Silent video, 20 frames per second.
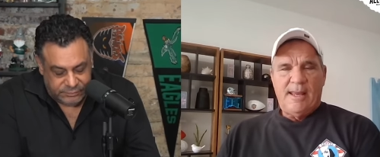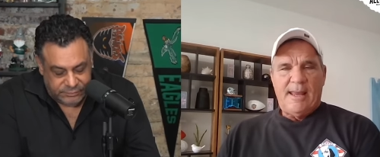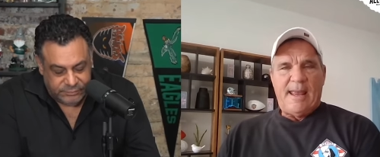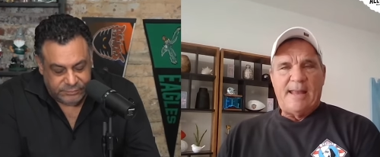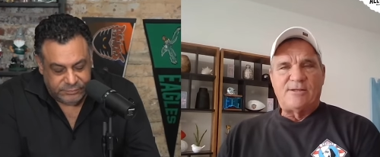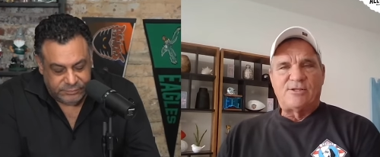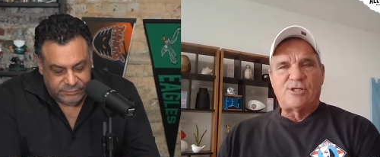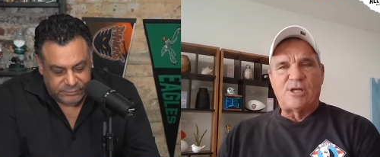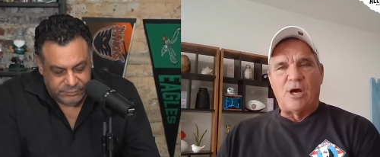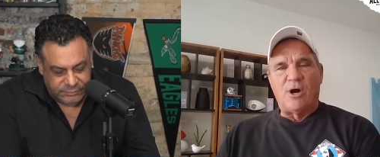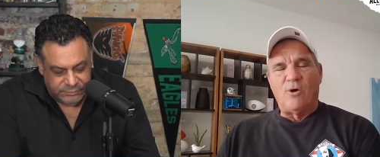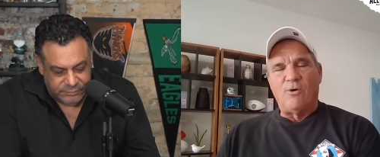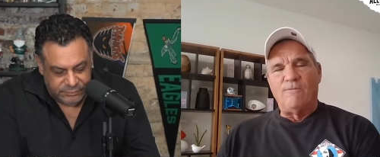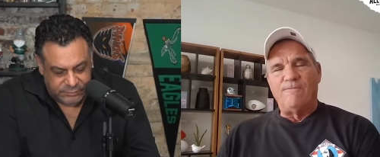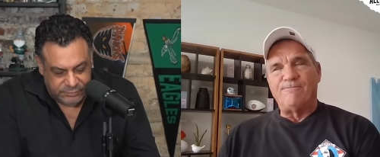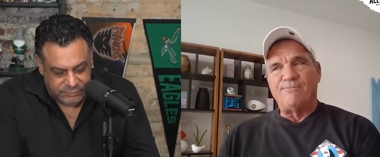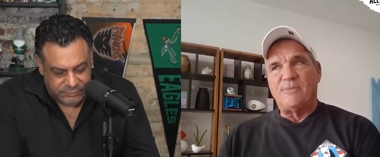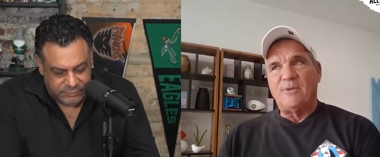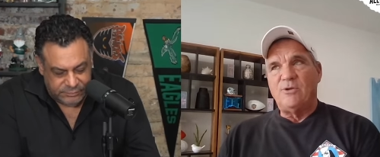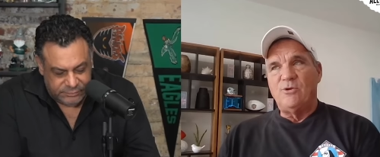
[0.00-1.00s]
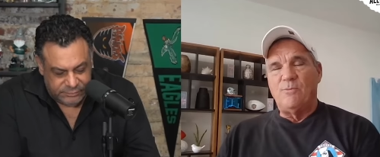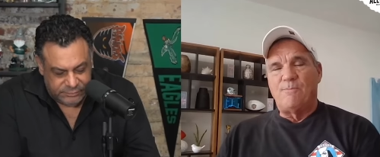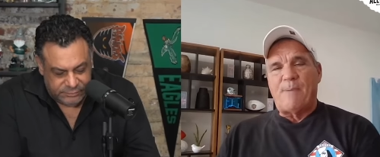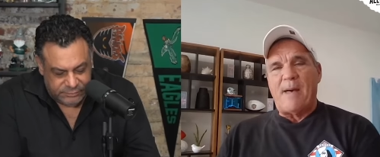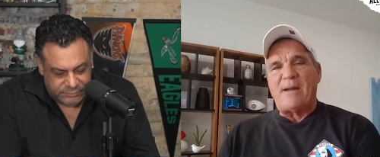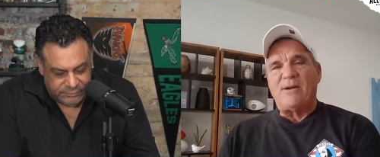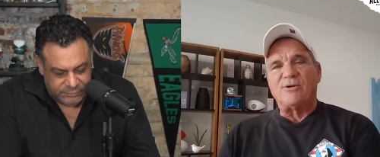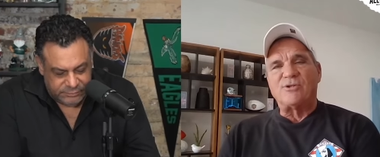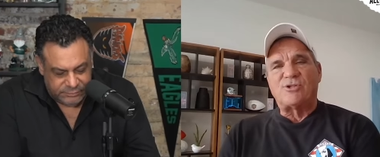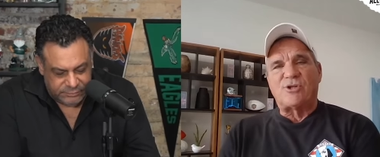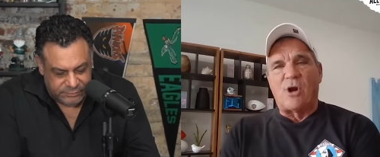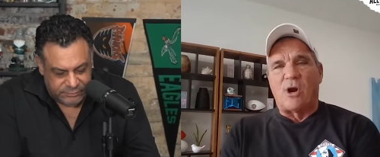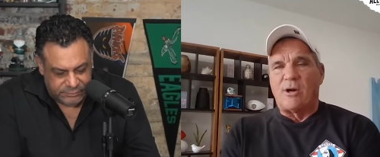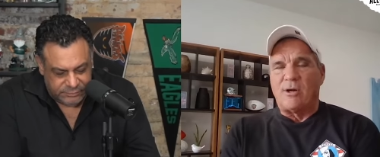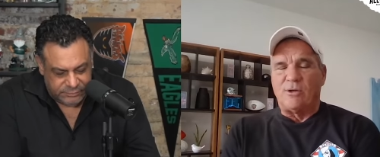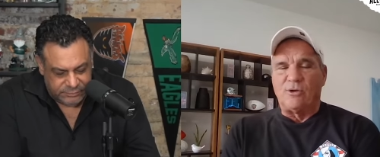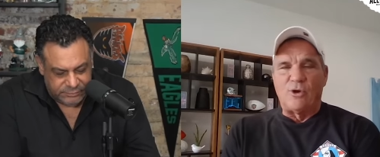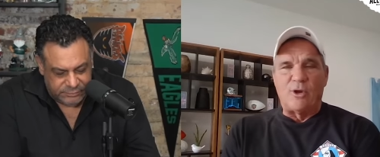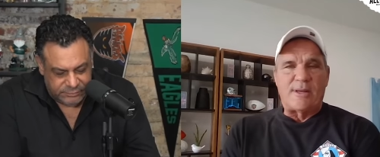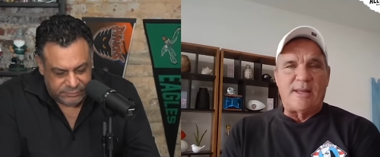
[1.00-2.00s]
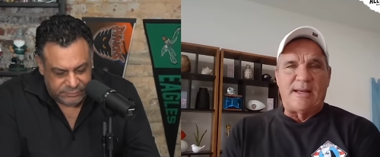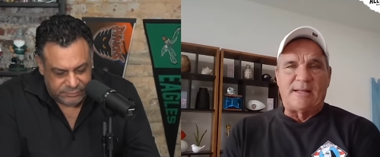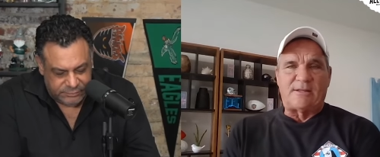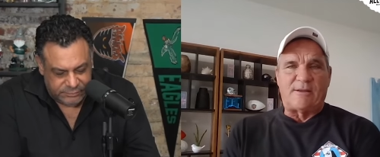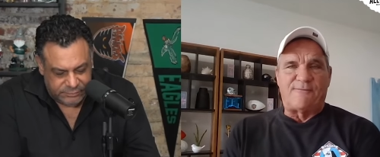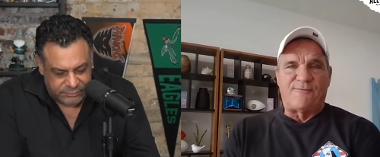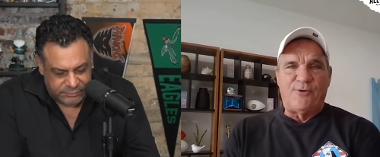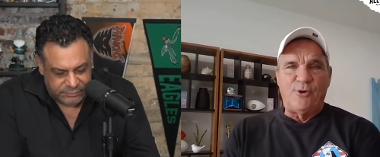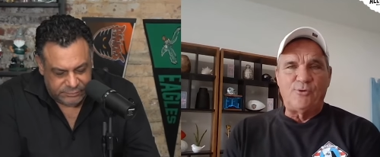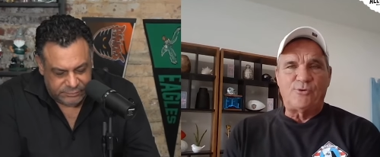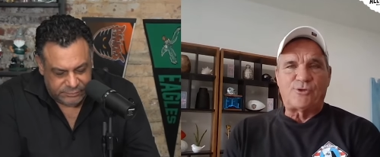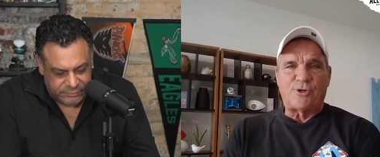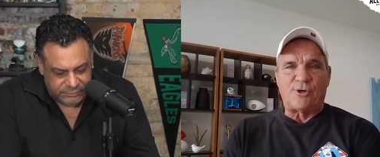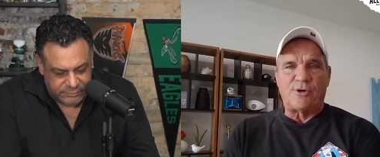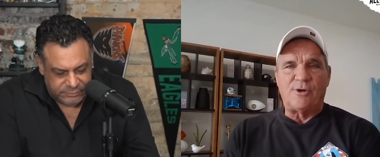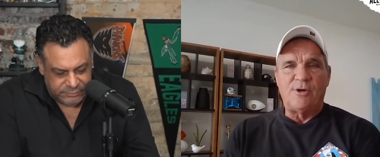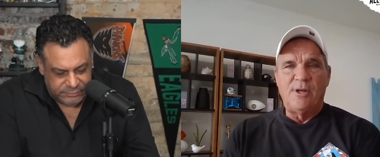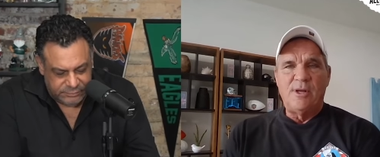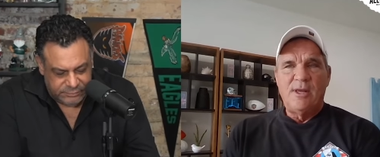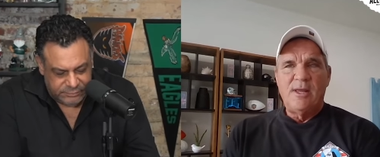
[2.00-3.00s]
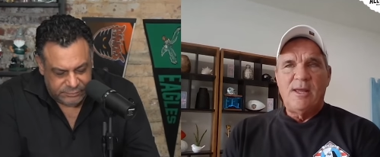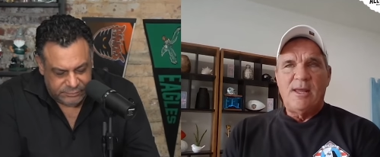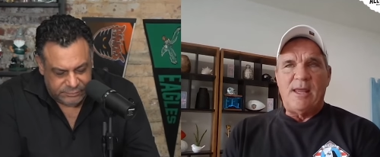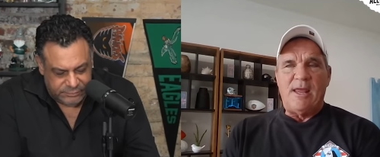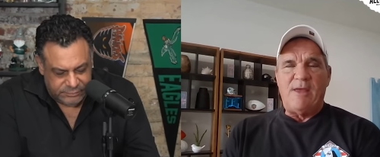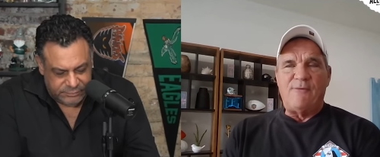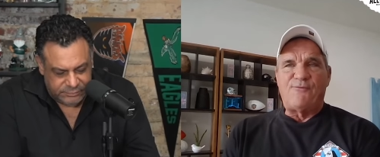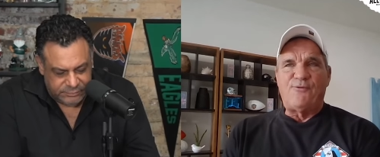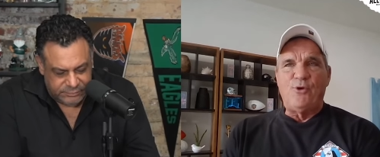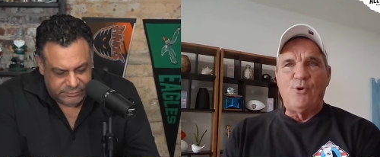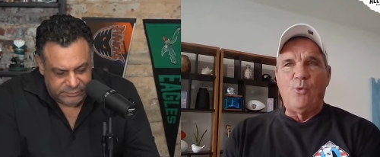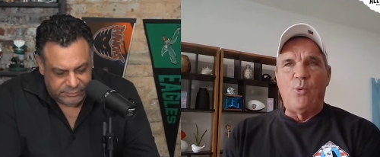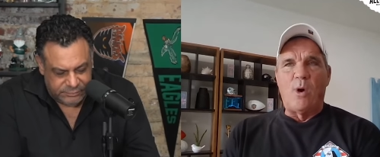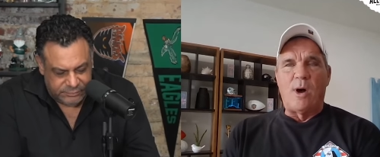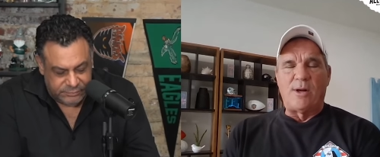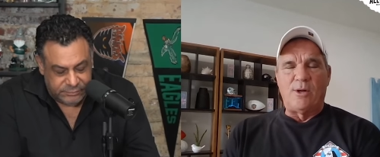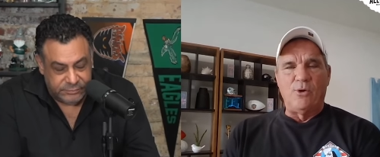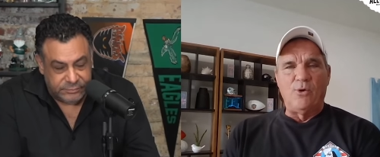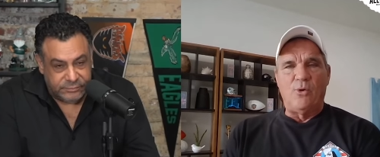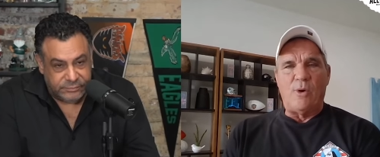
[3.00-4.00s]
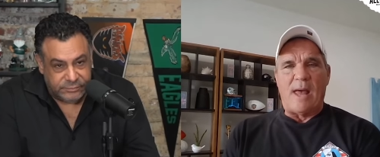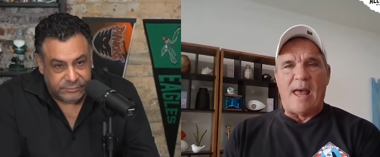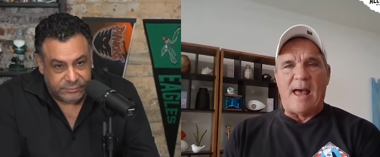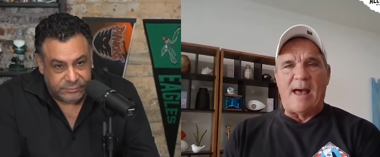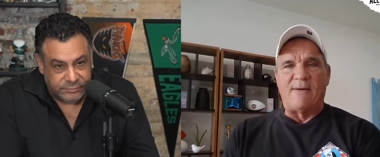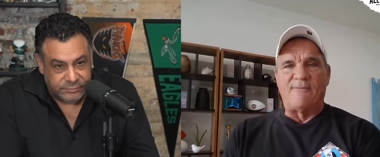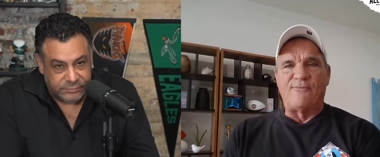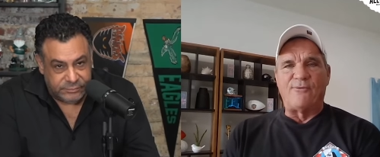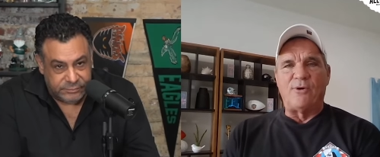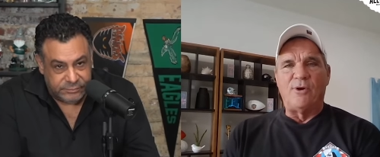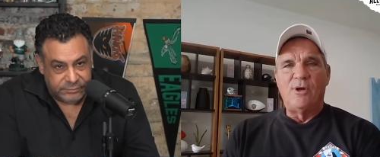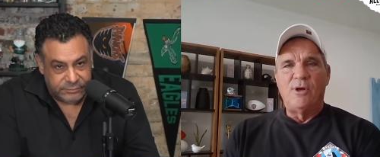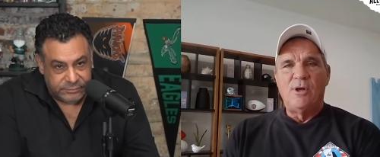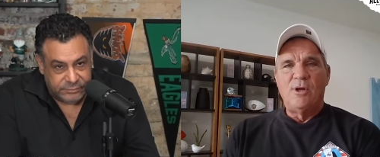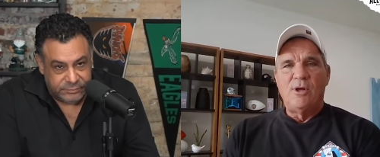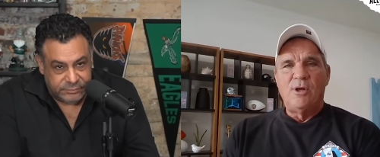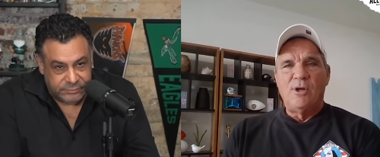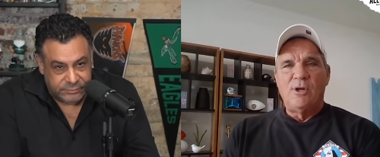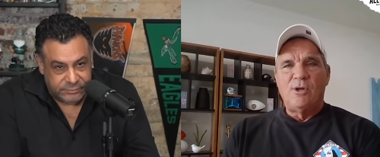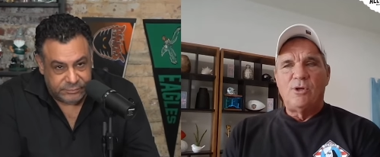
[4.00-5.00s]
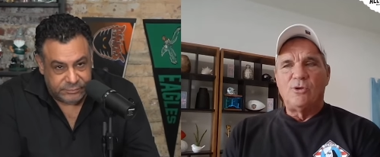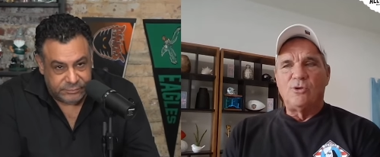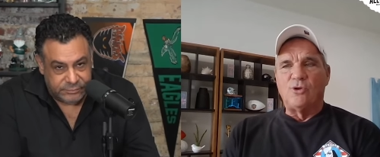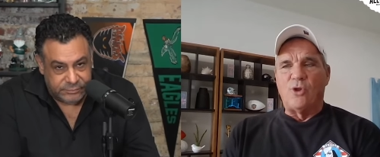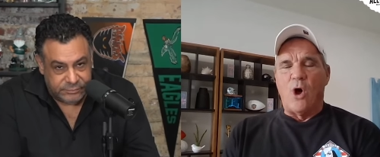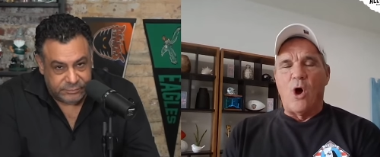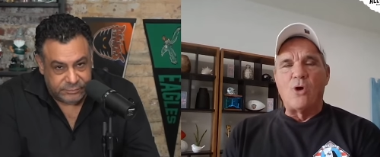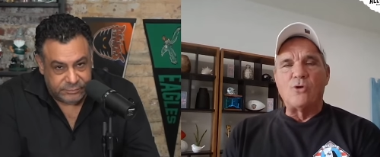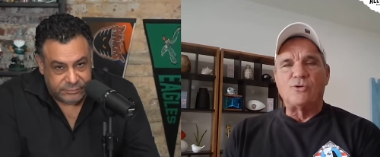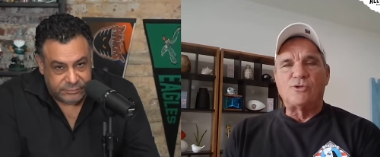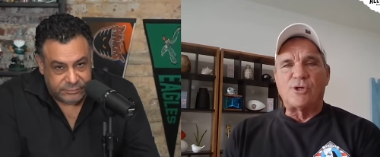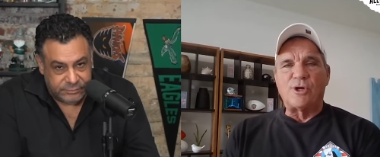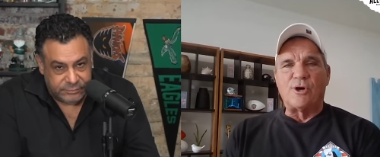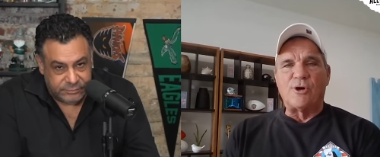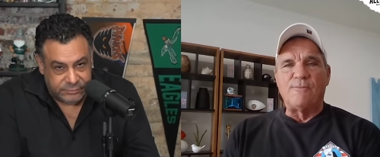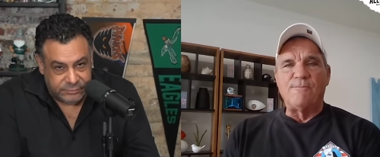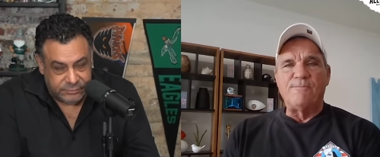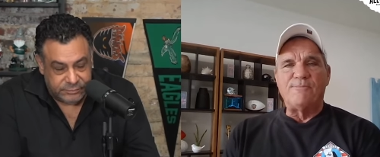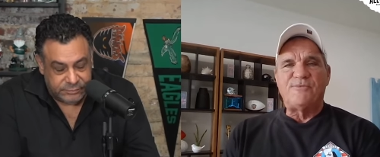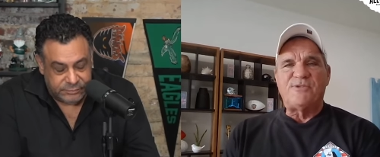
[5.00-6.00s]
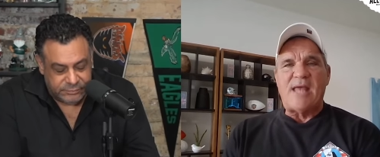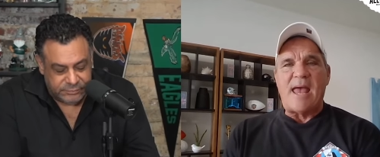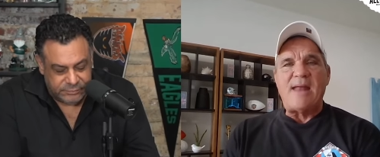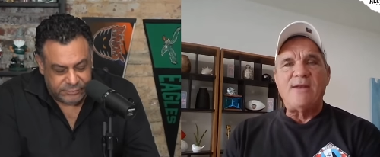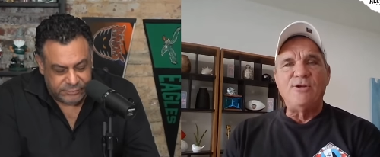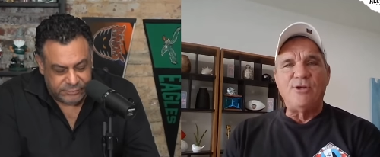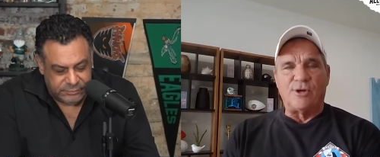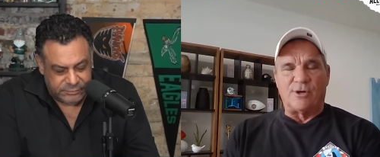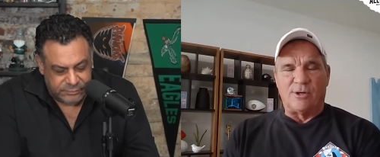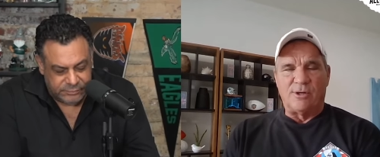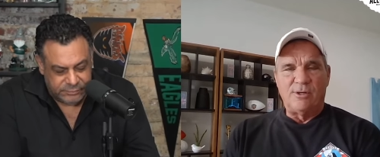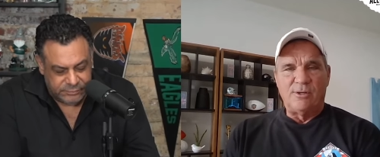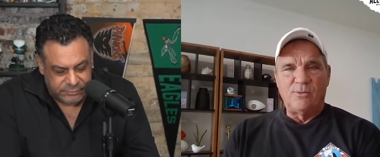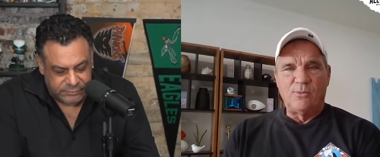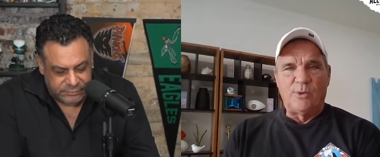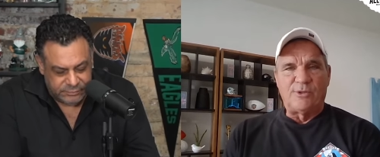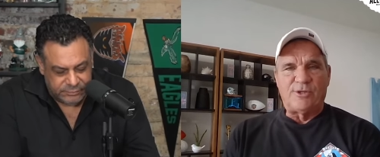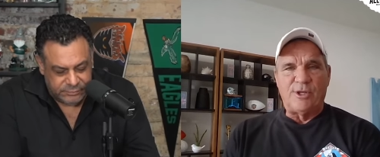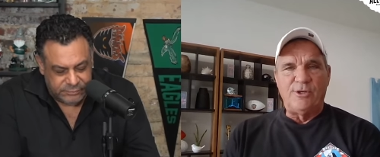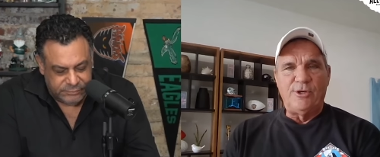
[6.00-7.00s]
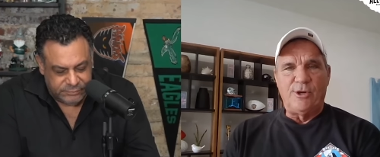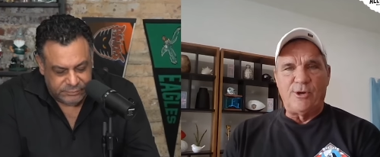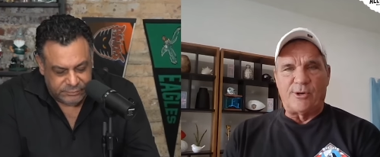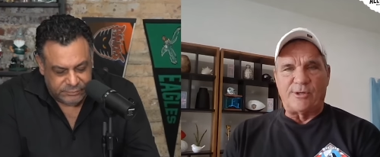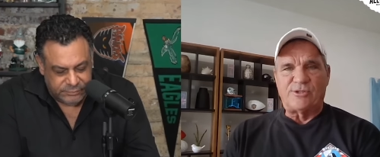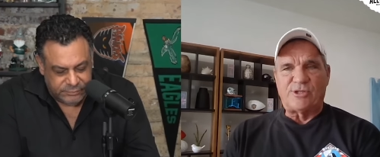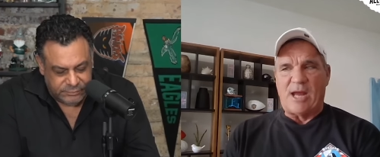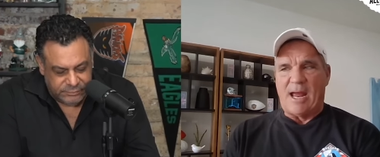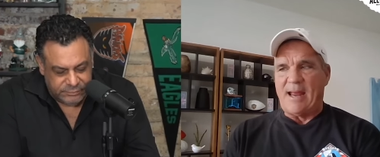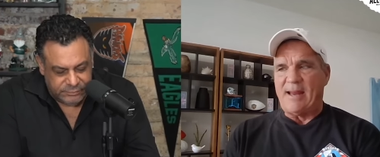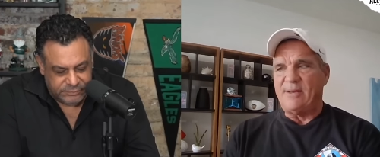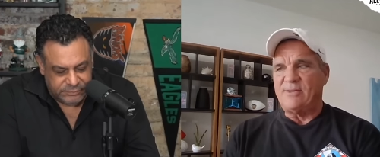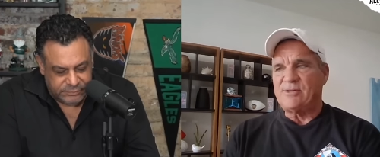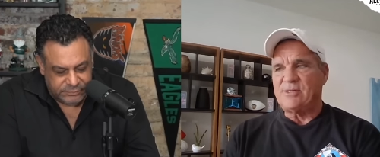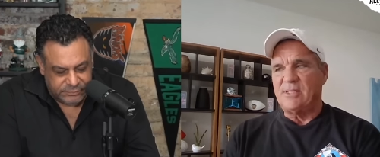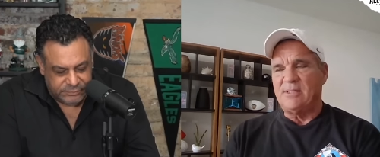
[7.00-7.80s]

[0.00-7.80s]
Speaker 1: And so you better start looking at the future if you want to have long term tenure with the New York Giants.